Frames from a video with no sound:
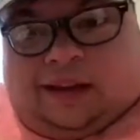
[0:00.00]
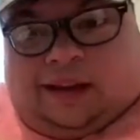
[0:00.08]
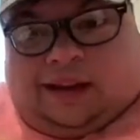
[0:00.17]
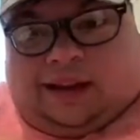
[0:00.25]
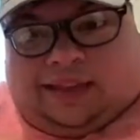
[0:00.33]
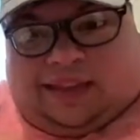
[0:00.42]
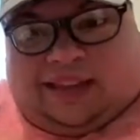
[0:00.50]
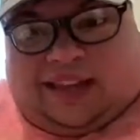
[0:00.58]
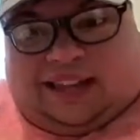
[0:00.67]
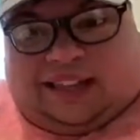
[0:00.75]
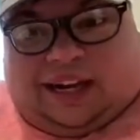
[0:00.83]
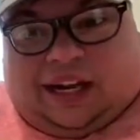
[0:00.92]
How do you think
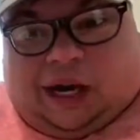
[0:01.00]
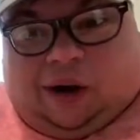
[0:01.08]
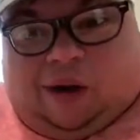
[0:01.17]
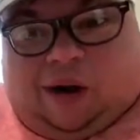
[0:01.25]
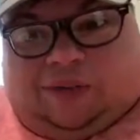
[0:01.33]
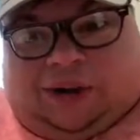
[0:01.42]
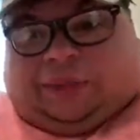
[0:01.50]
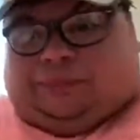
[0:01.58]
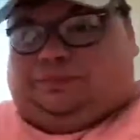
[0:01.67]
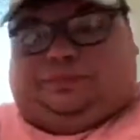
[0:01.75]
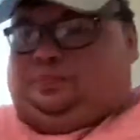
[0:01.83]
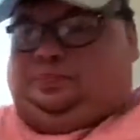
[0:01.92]
that's going to go over?
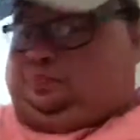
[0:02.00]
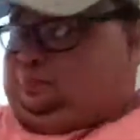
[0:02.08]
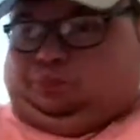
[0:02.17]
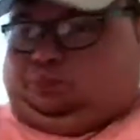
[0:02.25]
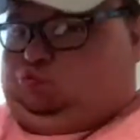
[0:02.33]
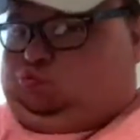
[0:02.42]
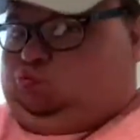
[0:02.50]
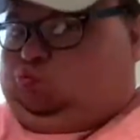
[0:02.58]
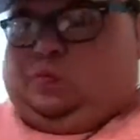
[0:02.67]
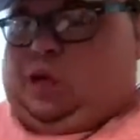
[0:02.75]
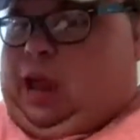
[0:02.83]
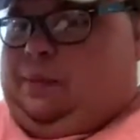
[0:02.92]

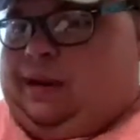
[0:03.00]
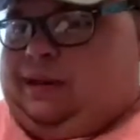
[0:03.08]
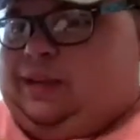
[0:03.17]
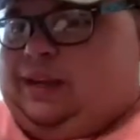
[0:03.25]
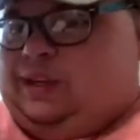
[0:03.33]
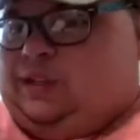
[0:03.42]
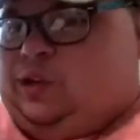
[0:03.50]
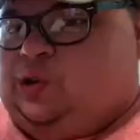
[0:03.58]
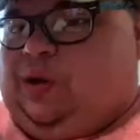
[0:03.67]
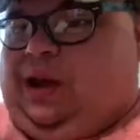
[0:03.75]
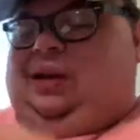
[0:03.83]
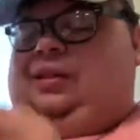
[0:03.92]
I'm not thinking too well.